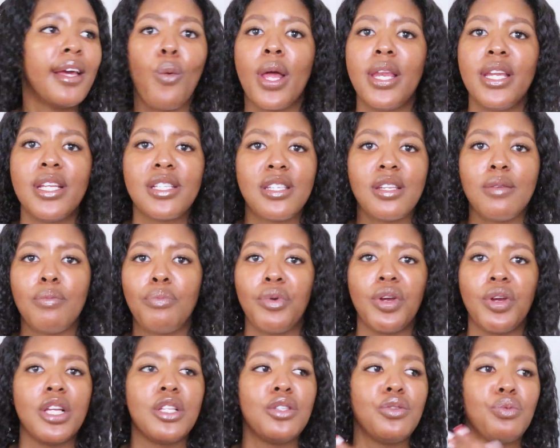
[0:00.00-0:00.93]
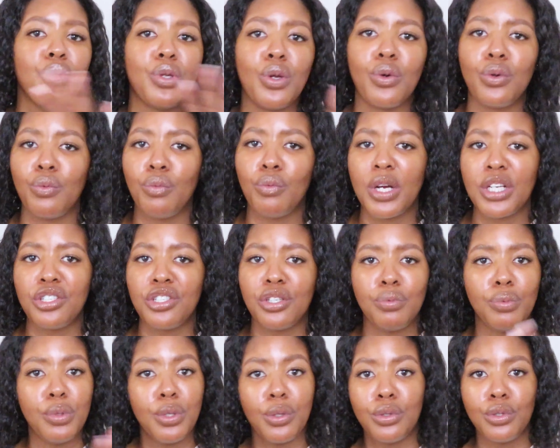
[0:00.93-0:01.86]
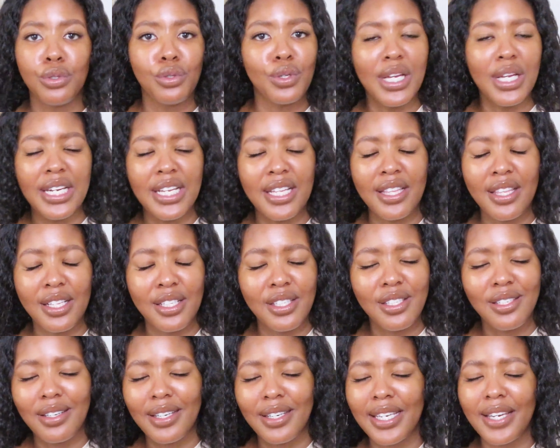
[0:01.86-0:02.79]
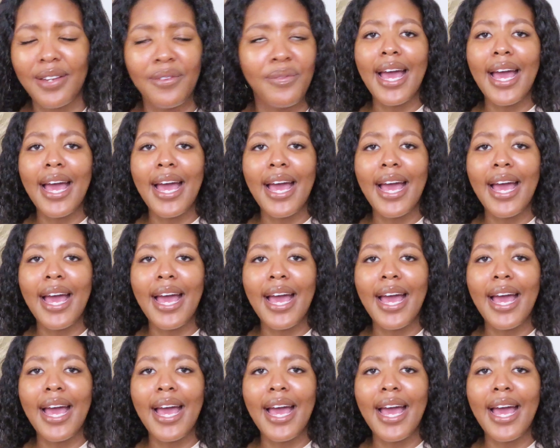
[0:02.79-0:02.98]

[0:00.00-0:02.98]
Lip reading: when it's in braids, we don't wash it, we don't do anything to it.